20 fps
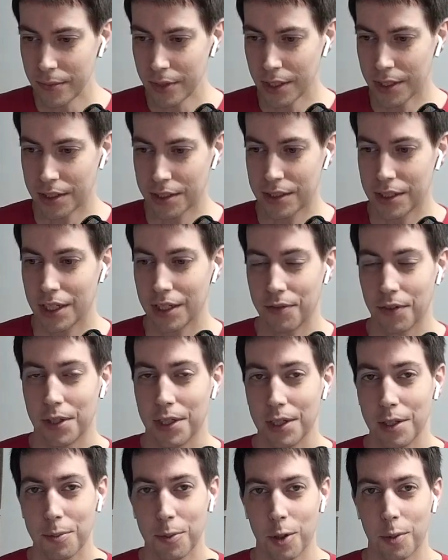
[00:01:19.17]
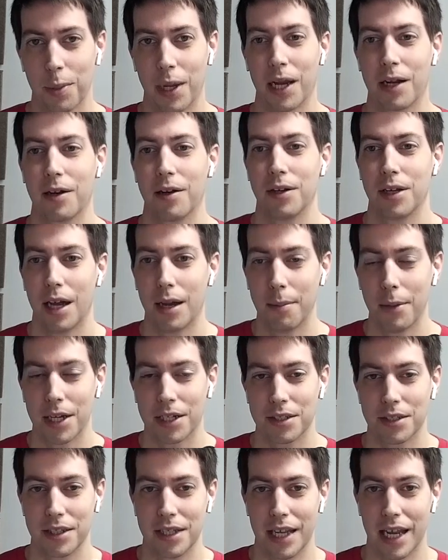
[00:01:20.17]
uh, to give a little more background, I'm
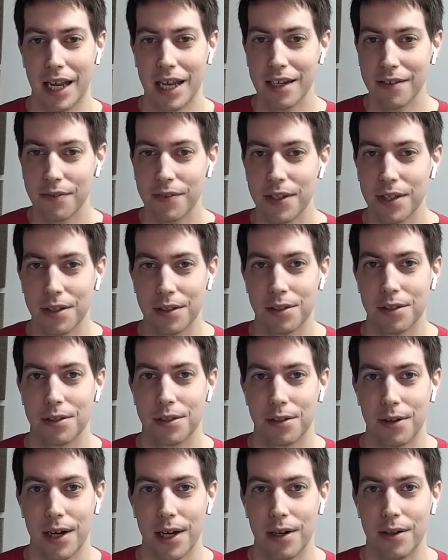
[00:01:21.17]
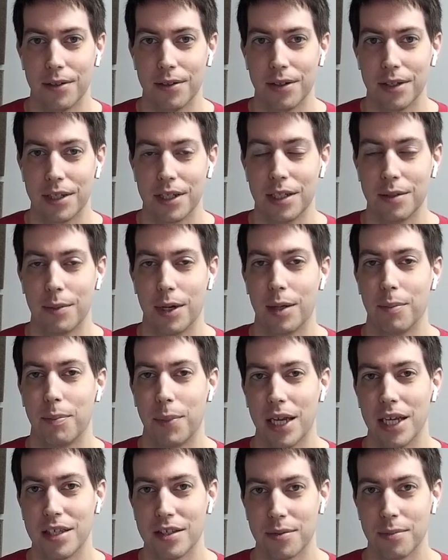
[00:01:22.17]
actually eight feet underground in my
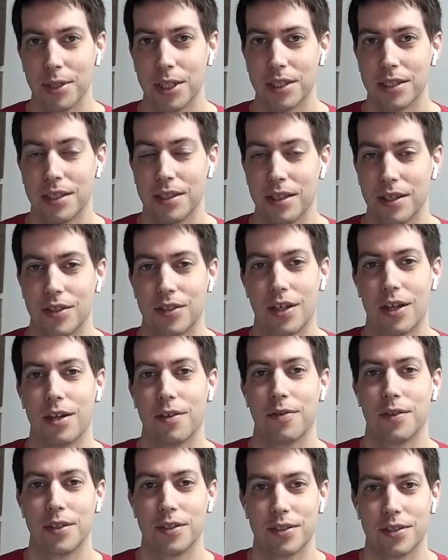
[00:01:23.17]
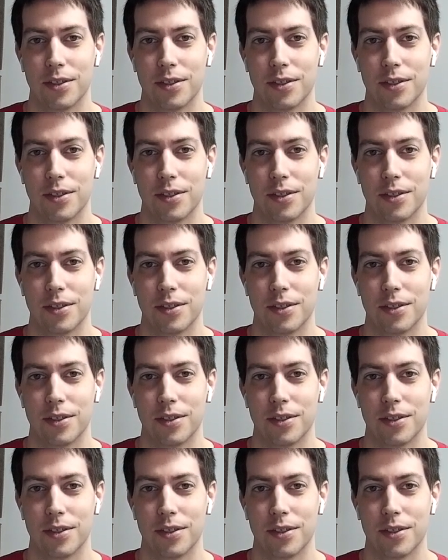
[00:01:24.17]
basement in this office.